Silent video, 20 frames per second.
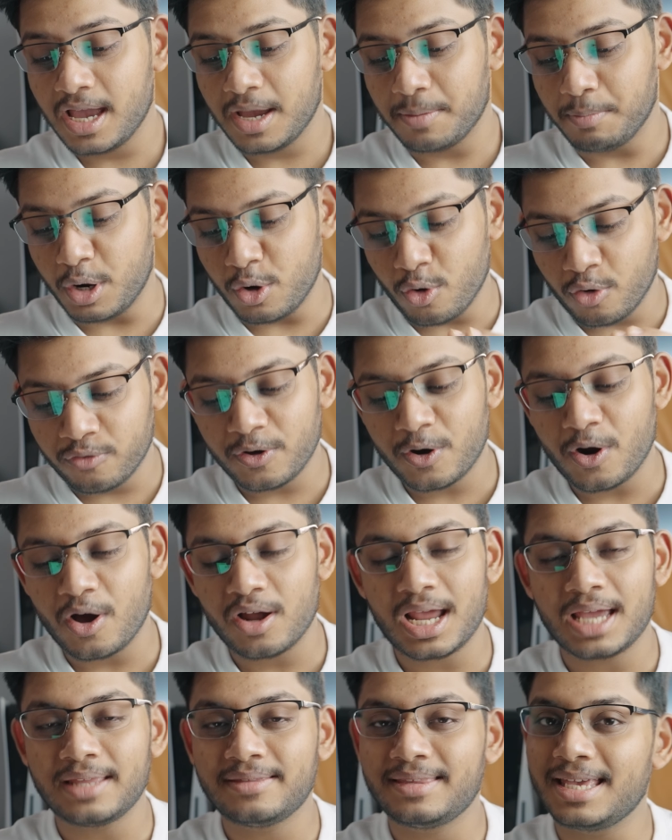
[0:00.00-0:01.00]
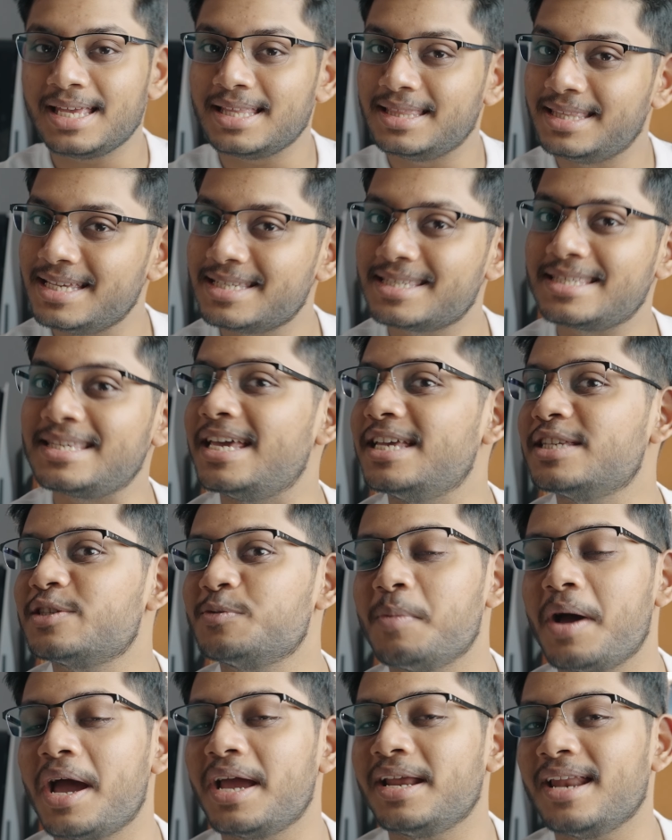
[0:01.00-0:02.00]
but overall I think this is
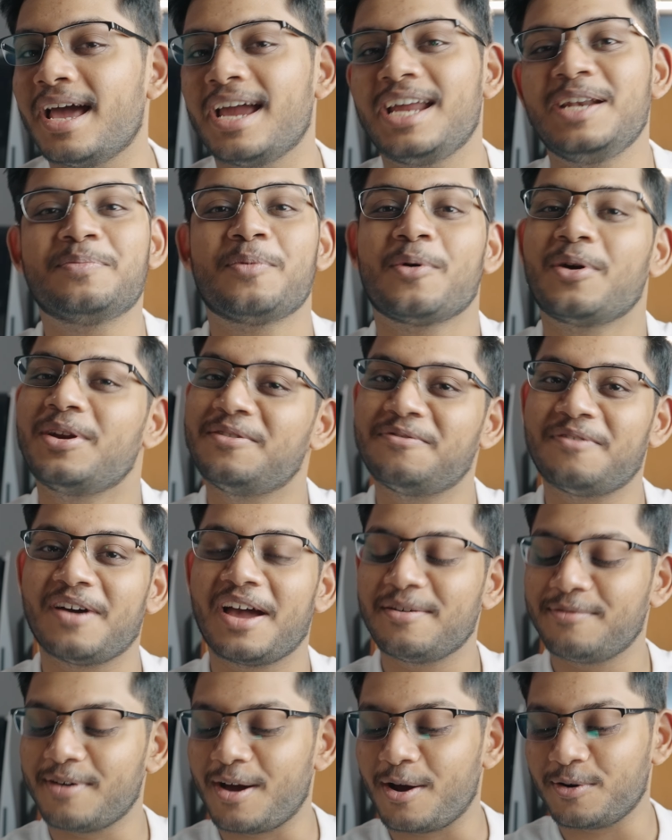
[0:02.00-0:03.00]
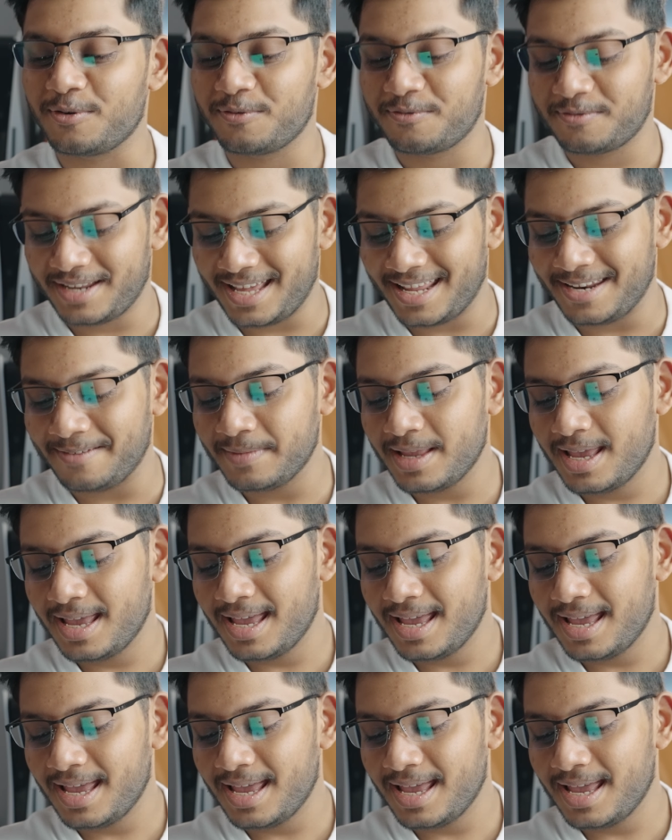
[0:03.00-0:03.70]
my 9.5 out of 10,